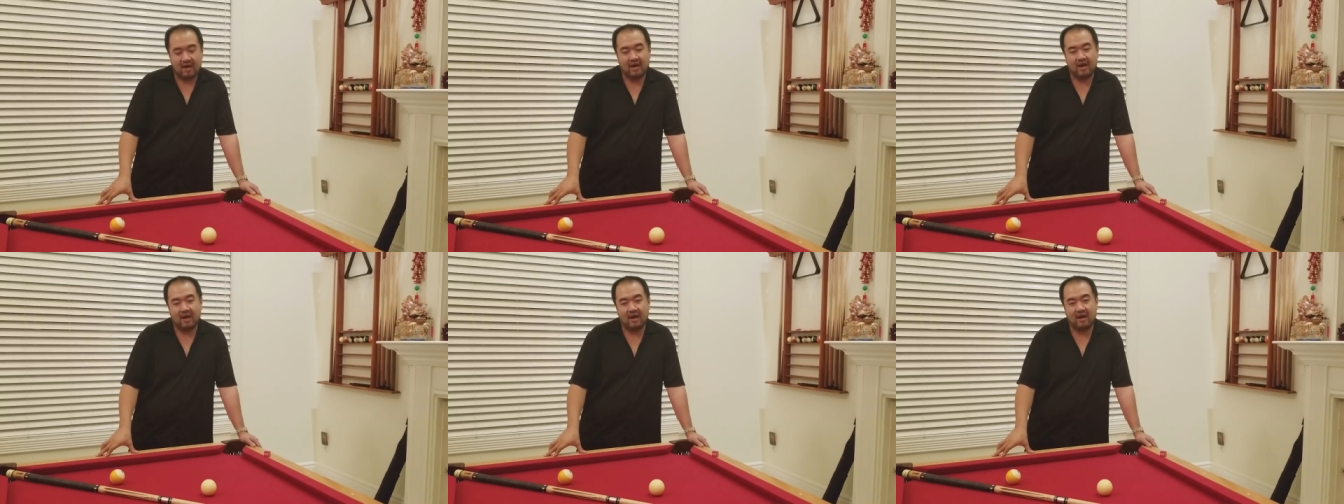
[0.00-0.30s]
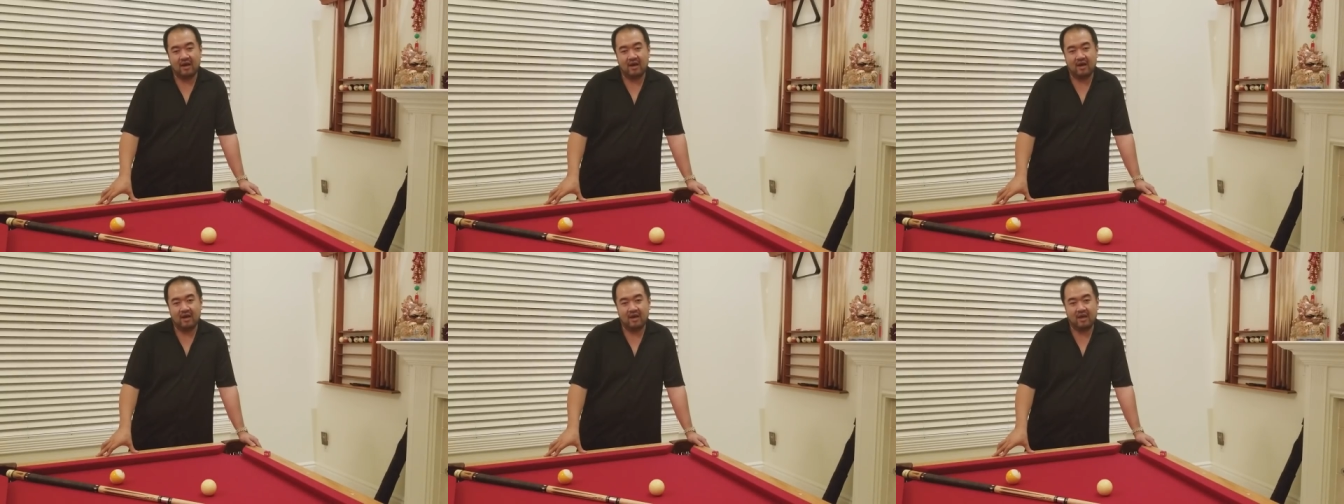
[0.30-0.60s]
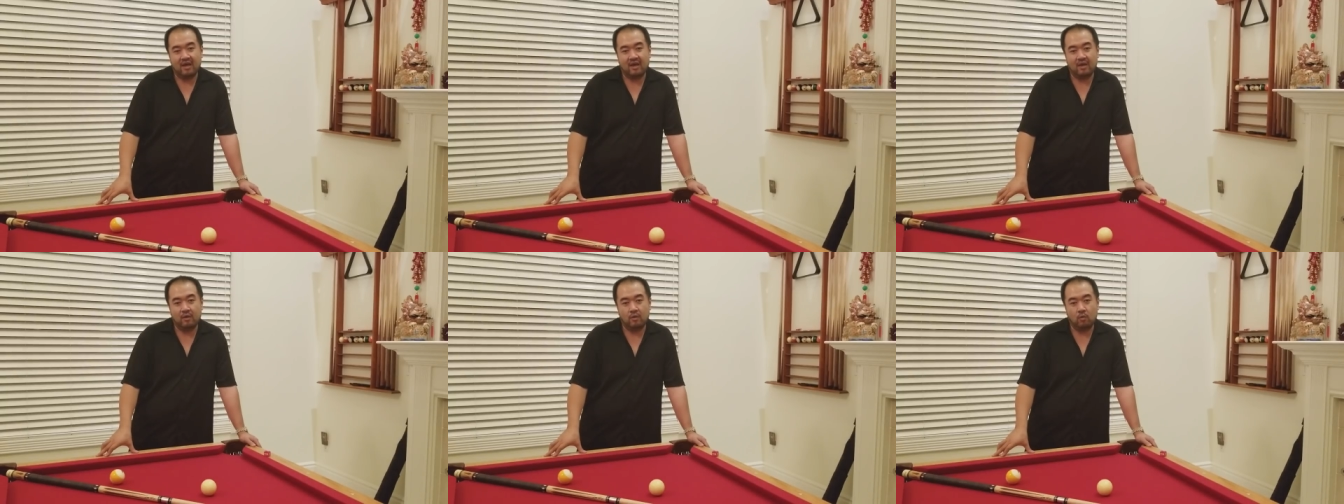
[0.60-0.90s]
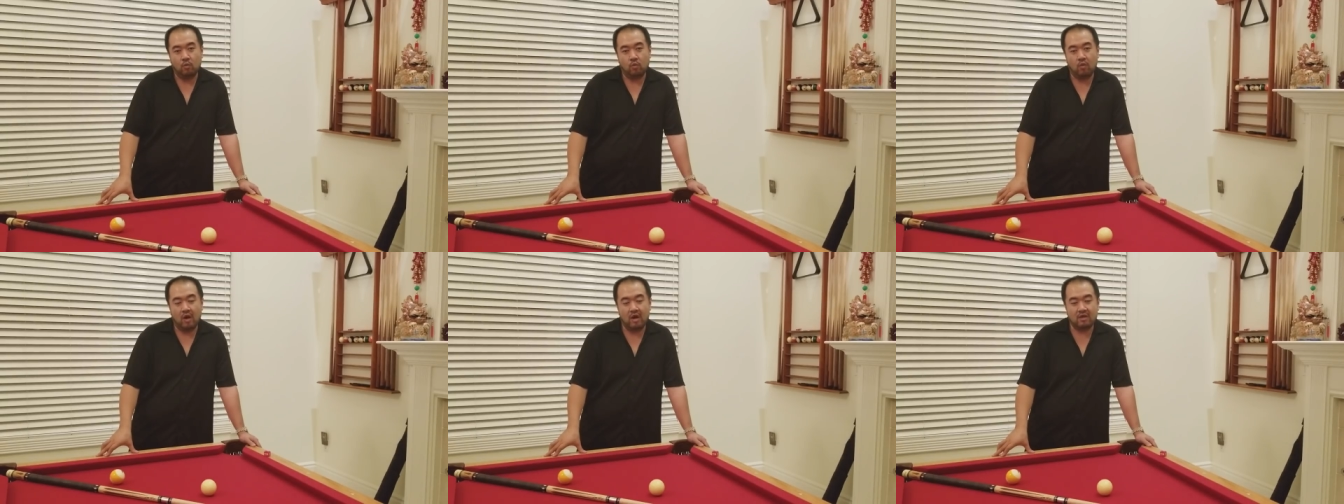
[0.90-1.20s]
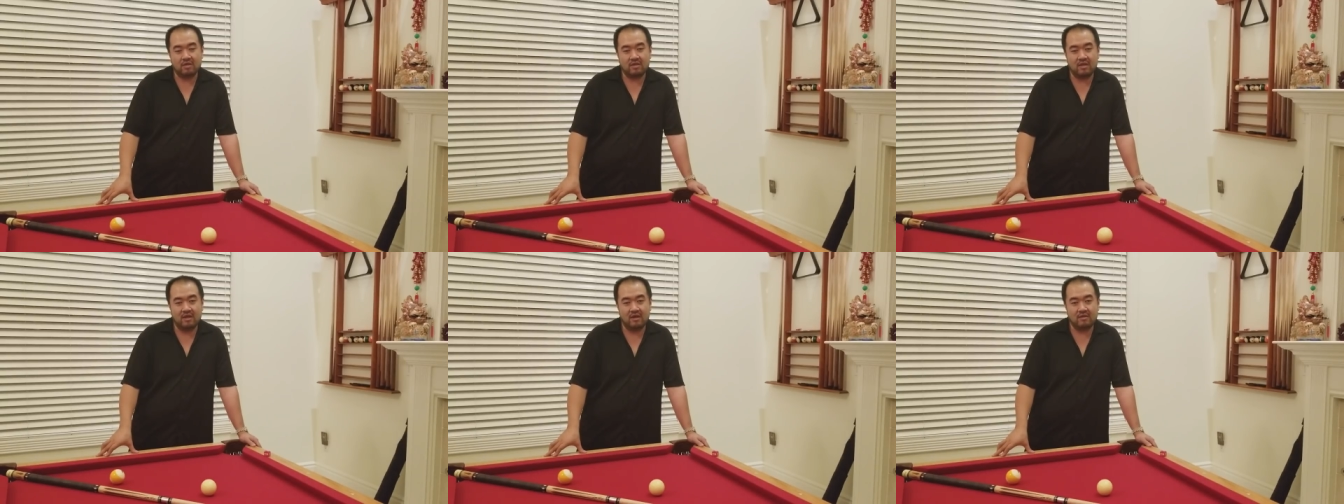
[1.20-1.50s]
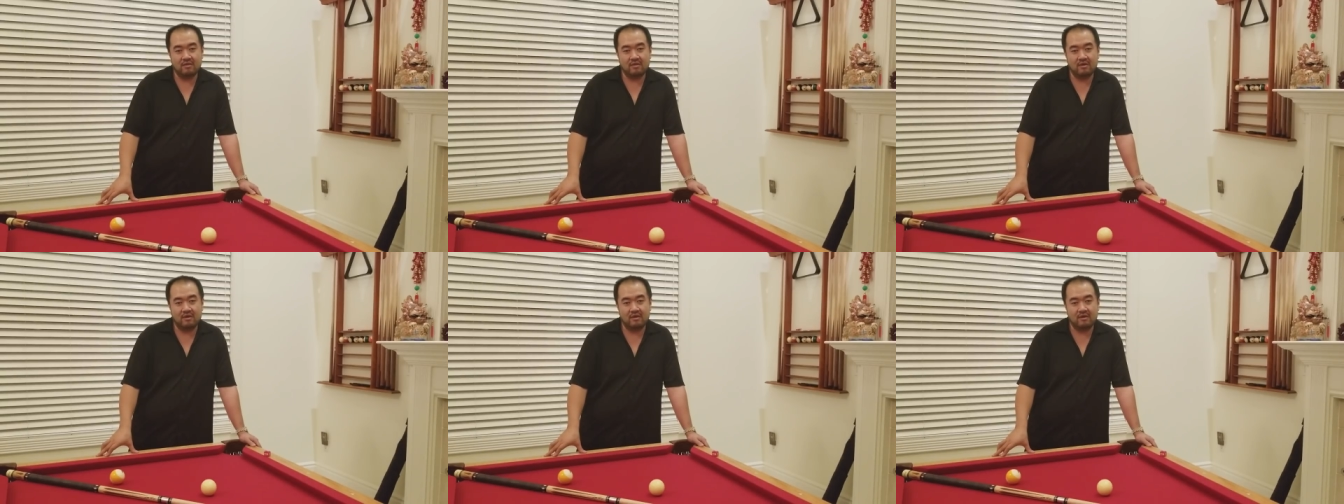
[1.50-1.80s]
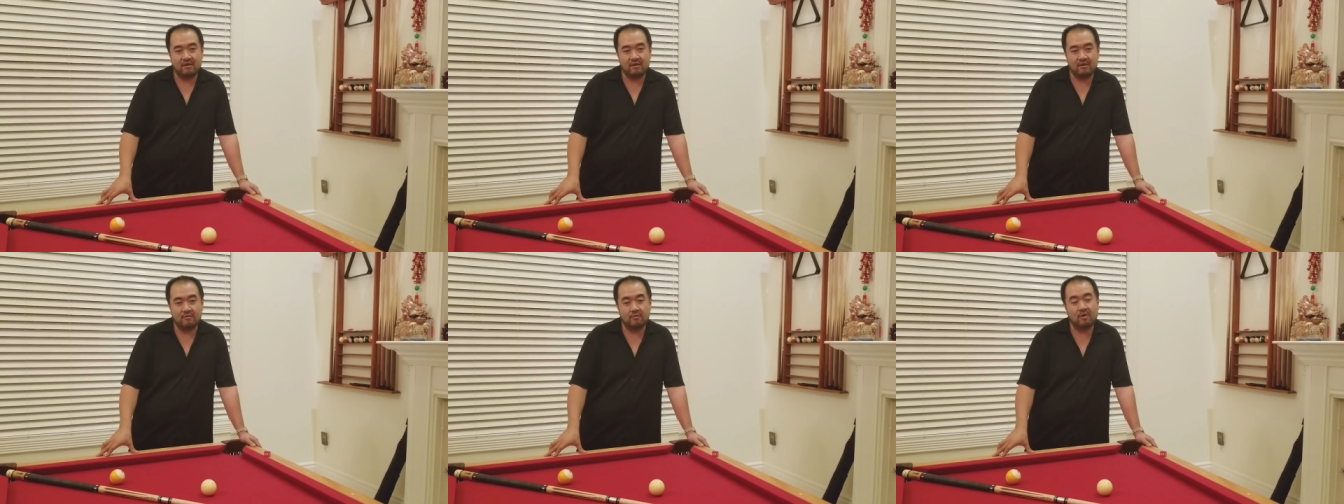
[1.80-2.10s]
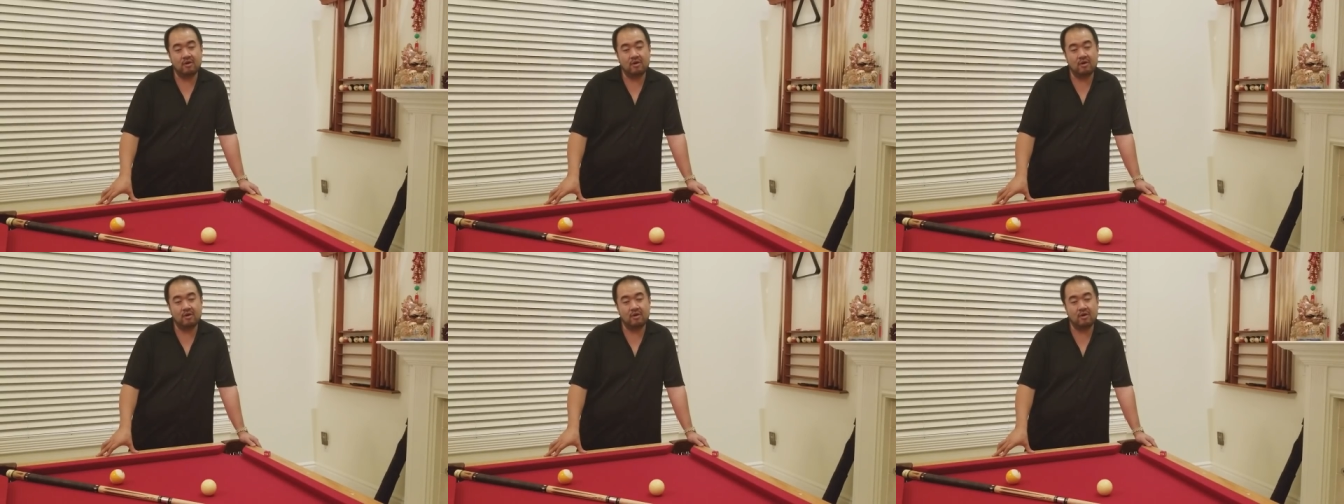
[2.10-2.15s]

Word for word: I walked down there.